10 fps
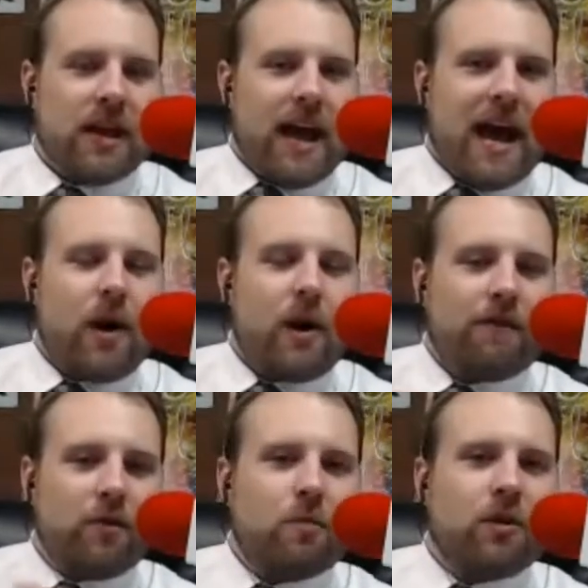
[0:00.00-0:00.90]
How have
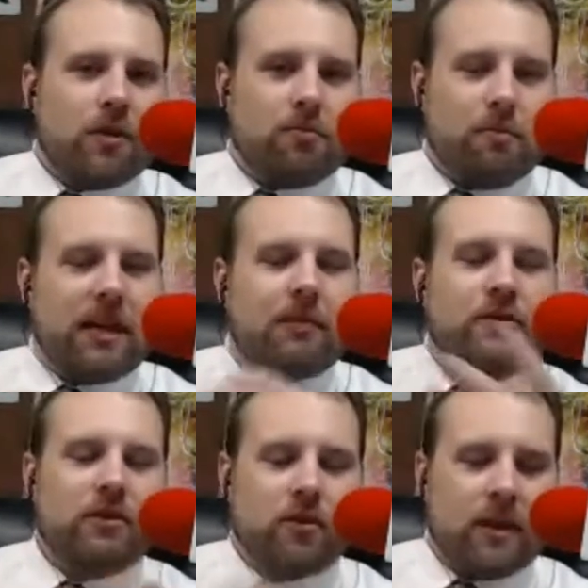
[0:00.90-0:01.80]
you been
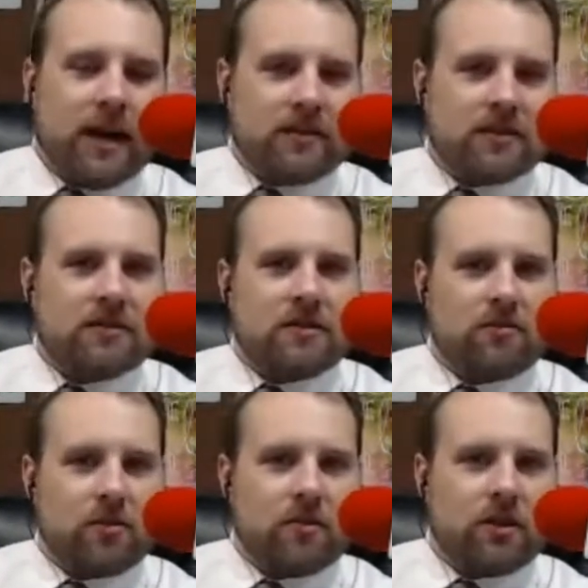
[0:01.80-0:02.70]
able to do that
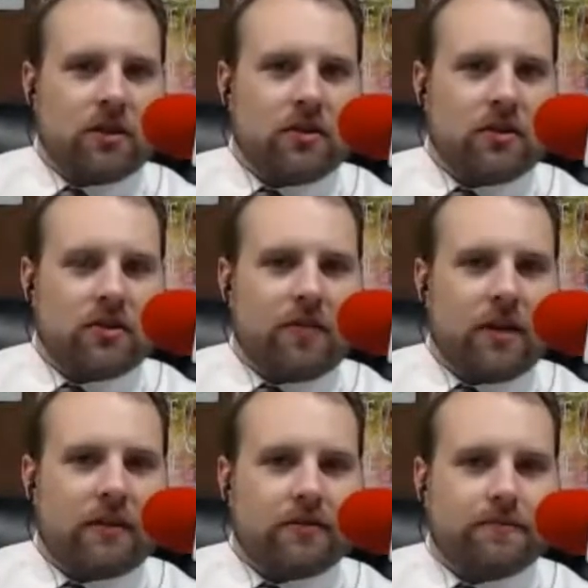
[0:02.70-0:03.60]
since revealing your
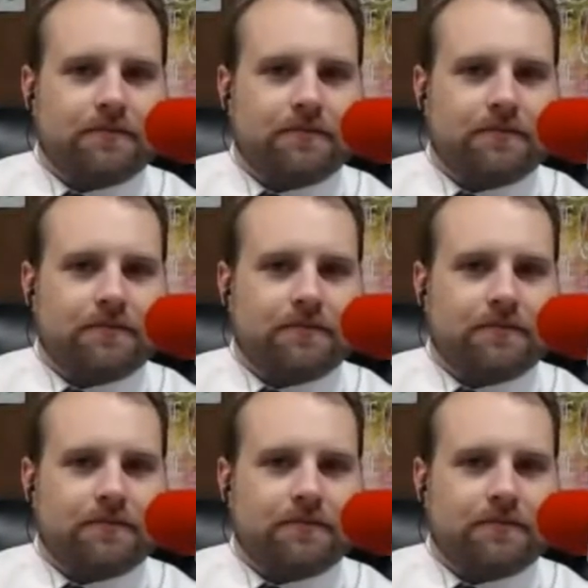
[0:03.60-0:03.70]
top 5?